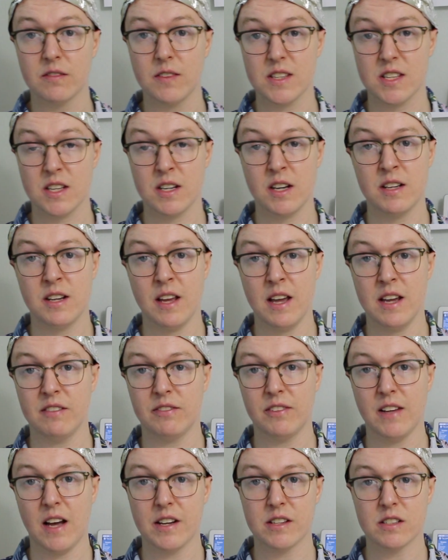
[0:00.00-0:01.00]
visited a
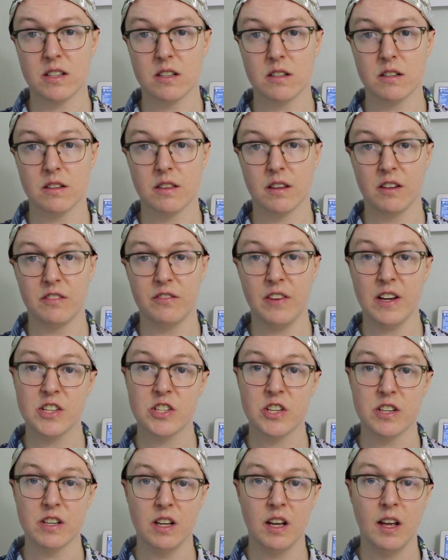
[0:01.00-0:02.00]
flat Earth
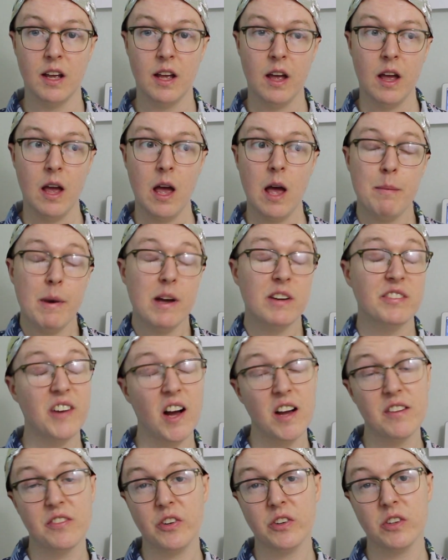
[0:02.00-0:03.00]
convention. About
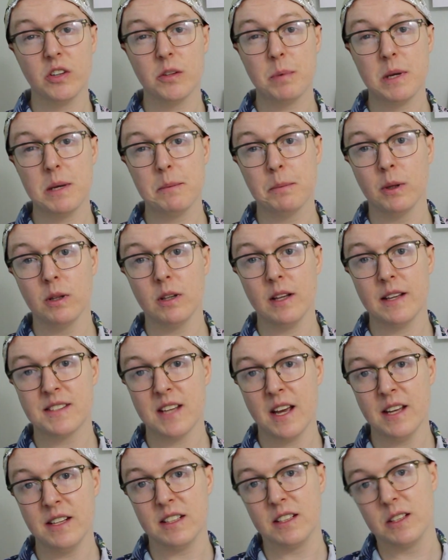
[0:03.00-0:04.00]
500 people
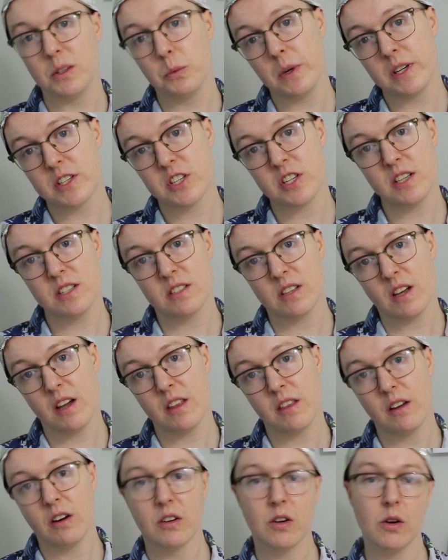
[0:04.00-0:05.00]
attended, which is
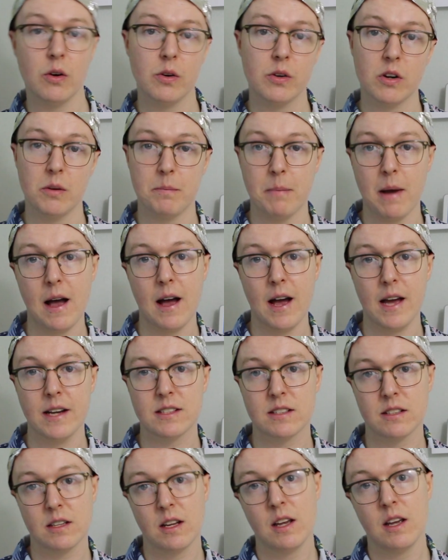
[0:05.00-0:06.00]
either good or bad,
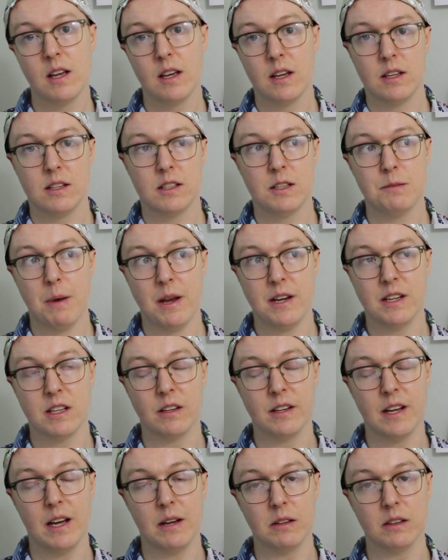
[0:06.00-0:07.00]
depending
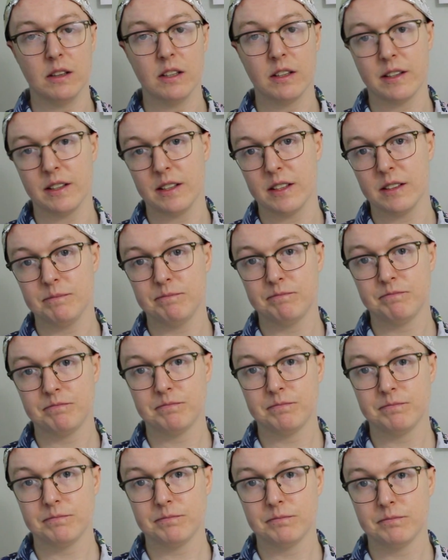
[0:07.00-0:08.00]
on how you look at it.
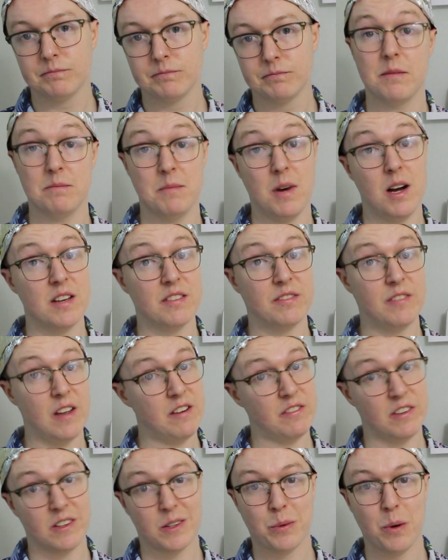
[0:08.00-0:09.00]
My
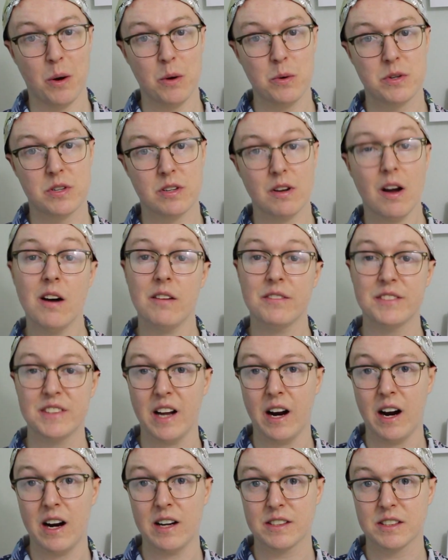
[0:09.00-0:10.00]
favorite quote of
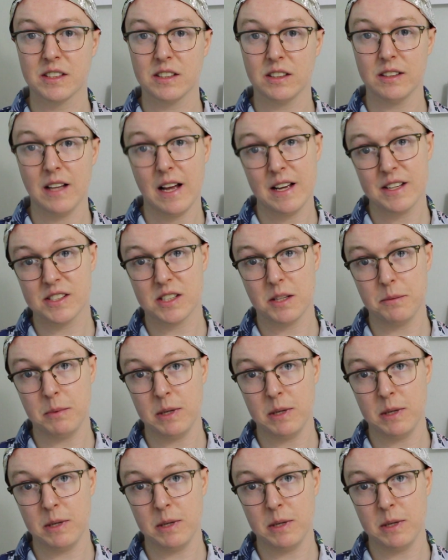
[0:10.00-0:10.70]
the article has to